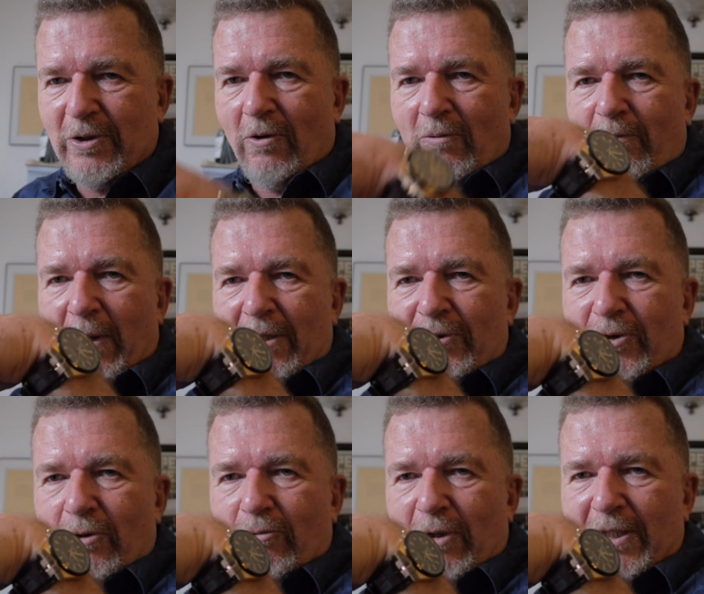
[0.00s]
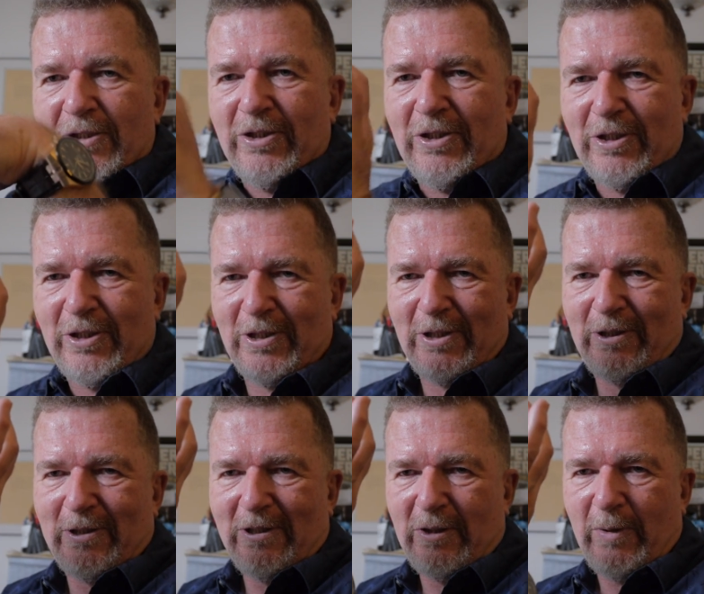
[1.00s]
Don't bend your
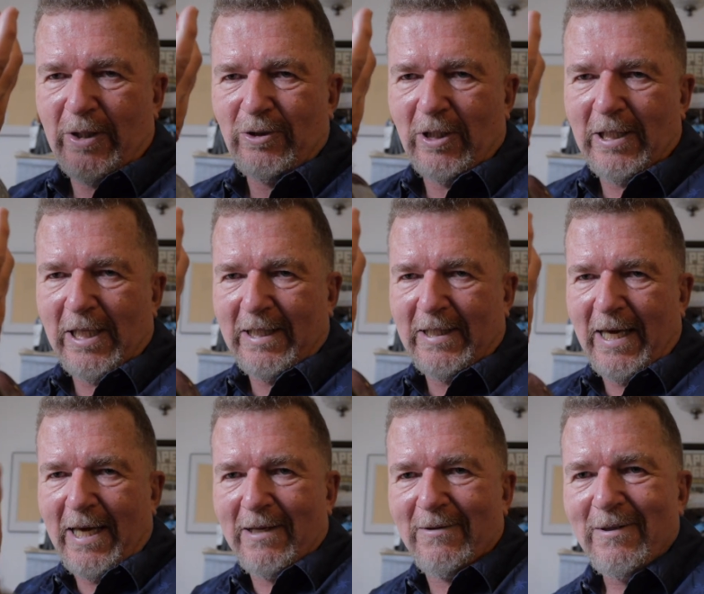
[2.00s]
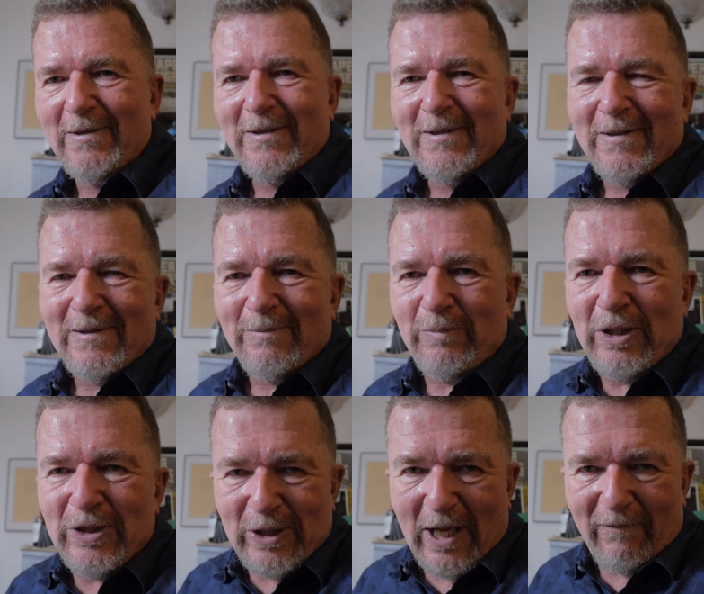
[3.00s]
wrists, especially like that. Be
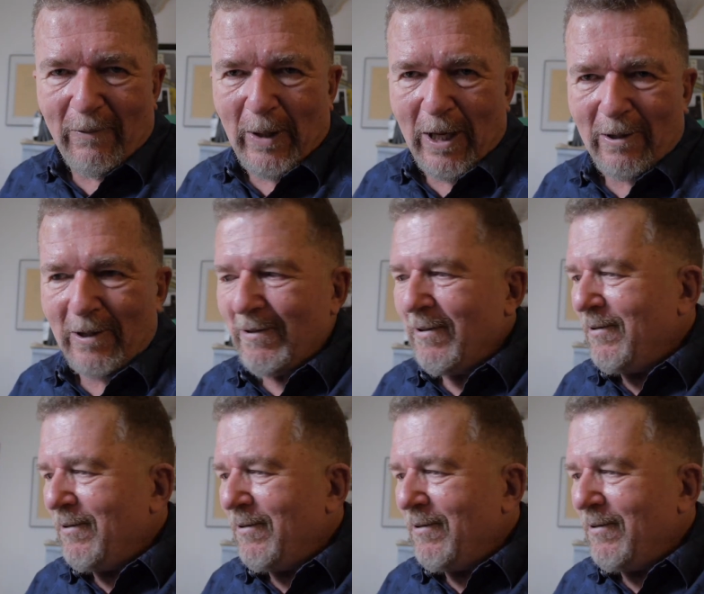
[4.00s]
safe about it.